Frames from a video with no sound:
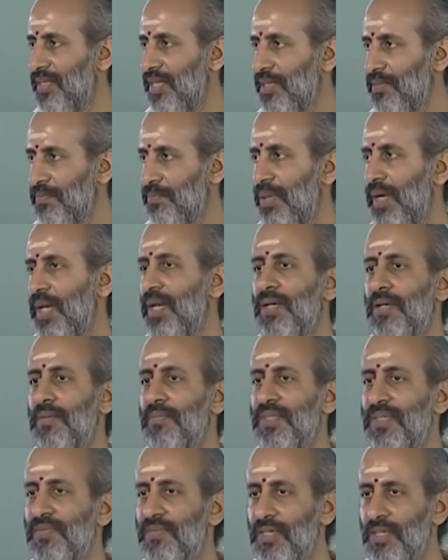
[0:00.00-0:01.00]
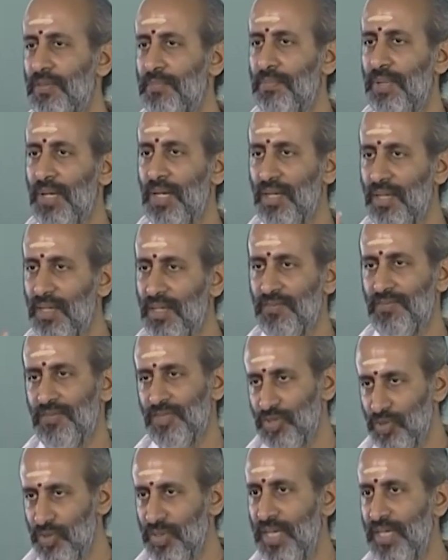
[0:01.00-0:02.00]
Yet phalakam, the word phala
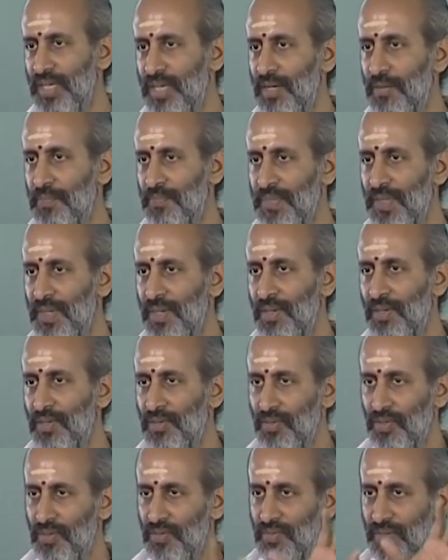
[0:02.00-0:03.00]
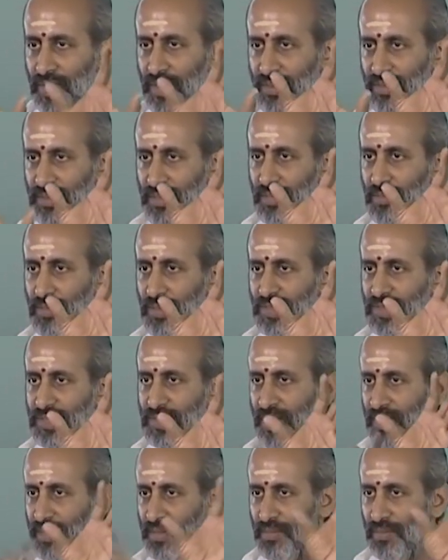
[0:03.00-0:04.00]
refers to area. So if you consider one
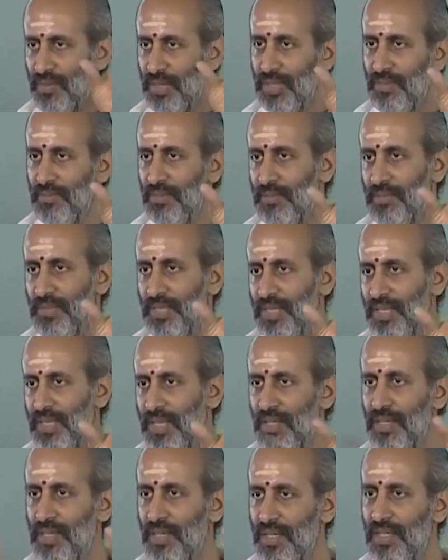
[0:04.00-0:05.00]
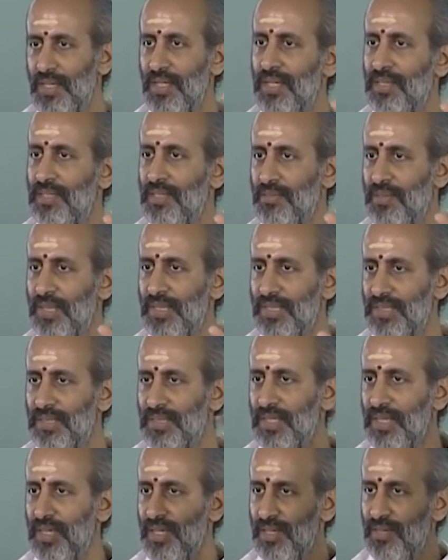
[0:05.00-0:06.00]
side, whatever be the area created by that
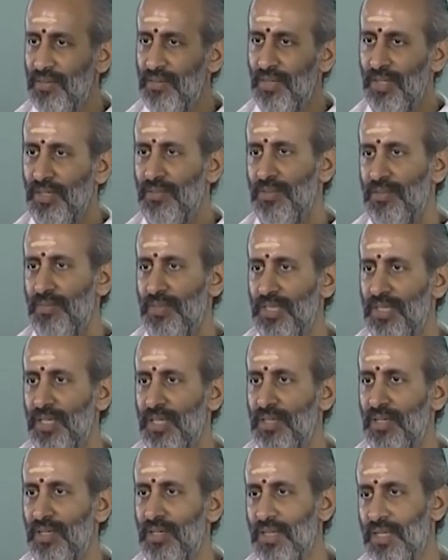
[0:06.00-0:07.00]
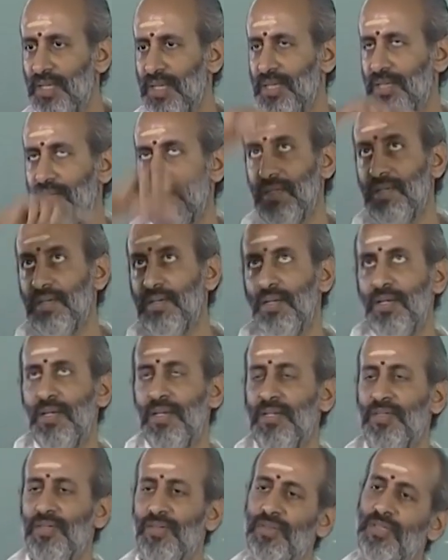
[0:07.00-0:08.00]
side, whatever be the area created,
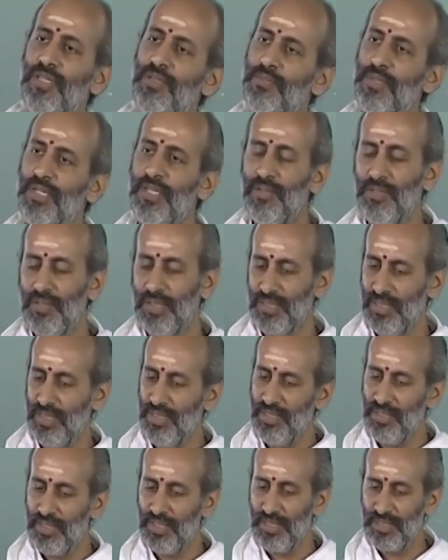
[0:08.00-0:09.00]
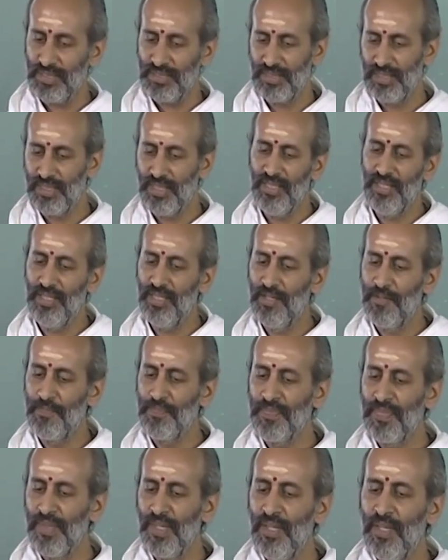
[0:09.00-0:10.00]
so that particular thing creates that area.
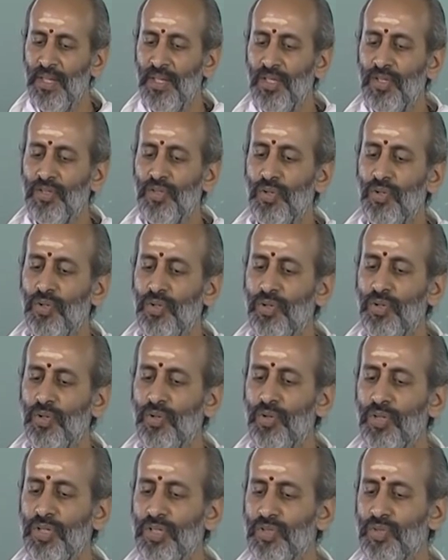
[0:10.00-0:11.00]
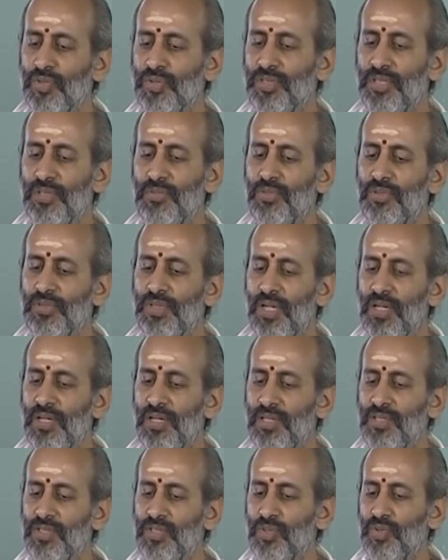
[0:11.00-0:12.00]
So kona sutra bhuta
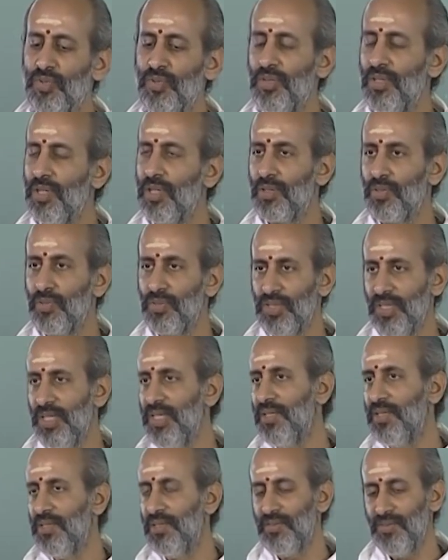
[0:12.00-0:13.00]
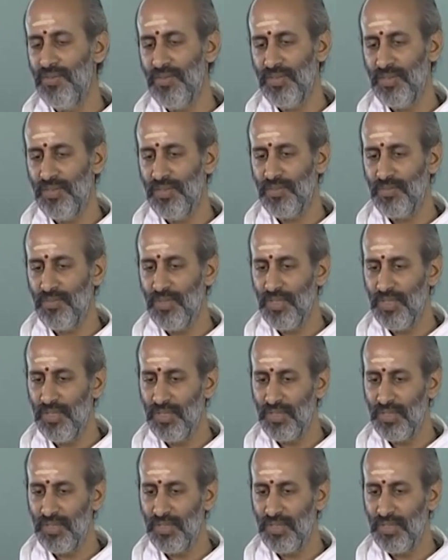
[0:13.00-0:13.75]
rajjuhu karoti. So this is what